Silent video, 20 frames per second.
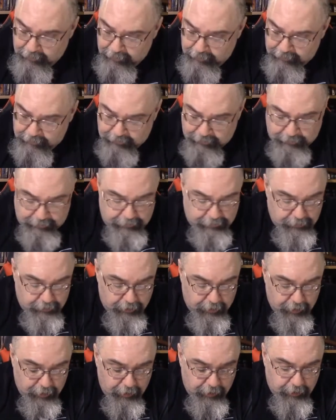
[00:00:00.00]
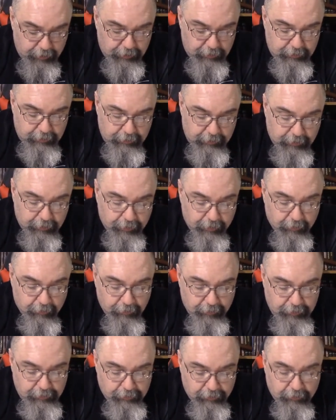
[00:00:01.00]
Siege guns,
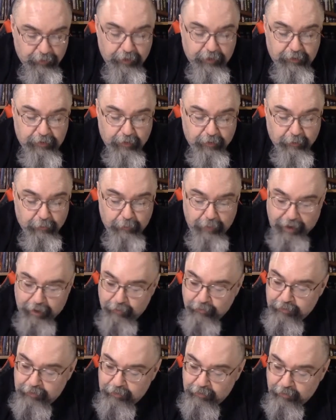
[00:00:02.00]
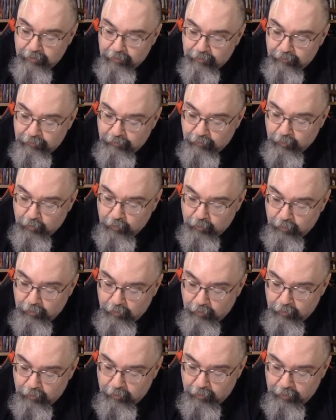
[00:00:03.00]
these are things that are mounted on the floor
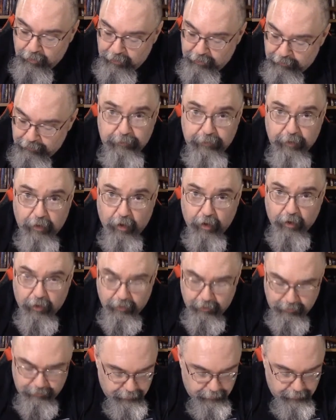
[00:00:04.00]
or on a hard